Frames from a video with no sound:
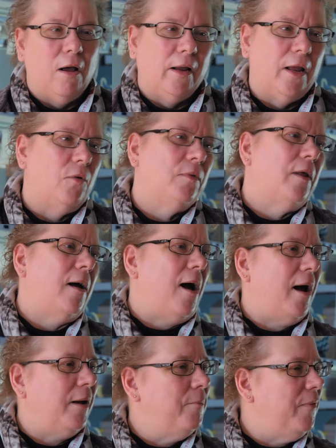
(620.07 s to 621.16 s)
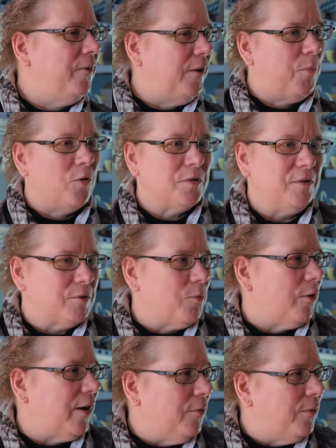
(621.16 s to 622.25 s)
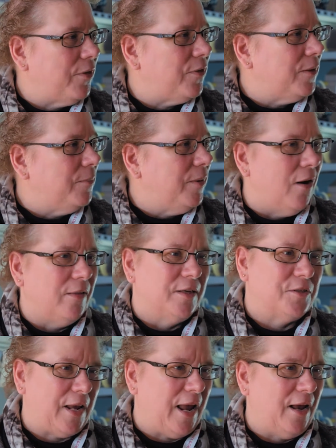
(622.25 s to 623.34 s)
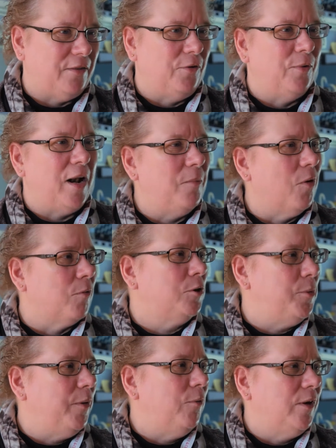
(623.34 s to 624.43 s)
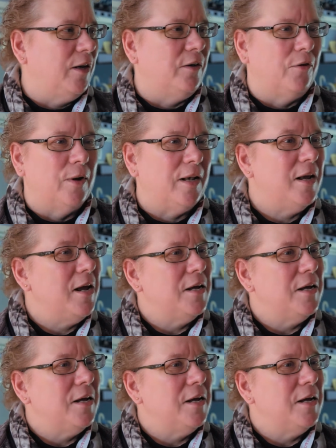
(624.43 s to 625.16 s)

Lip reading: Gayle, the person that was working with me on this can't do it anymore. Would you be willing to do it?